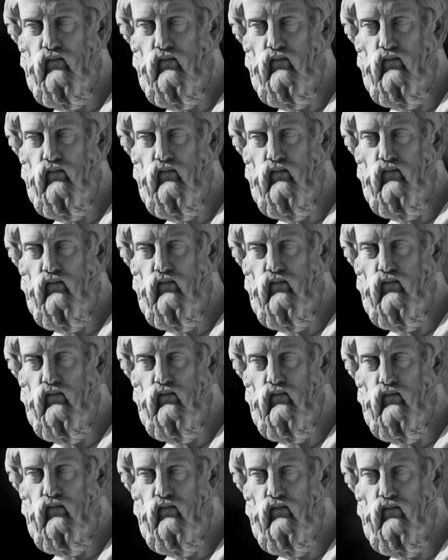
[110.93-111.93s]

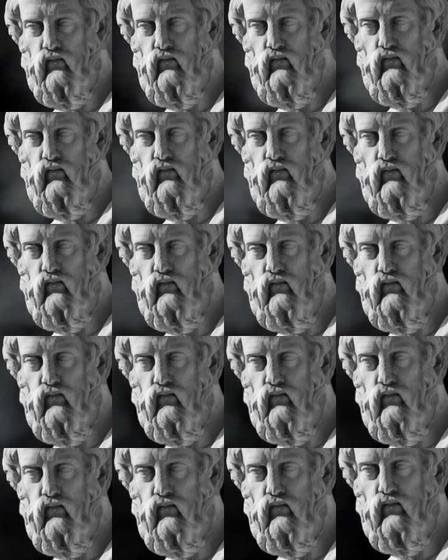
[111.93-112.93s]

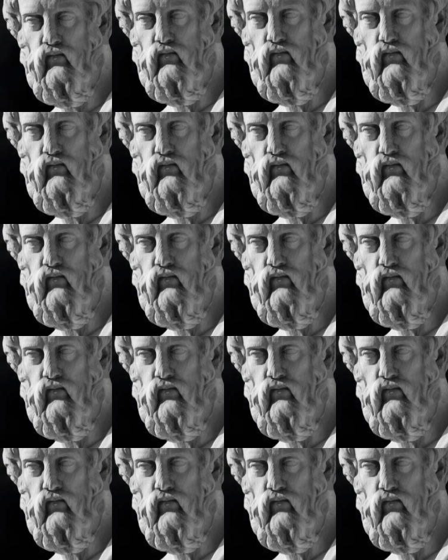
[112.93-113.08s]
(silence)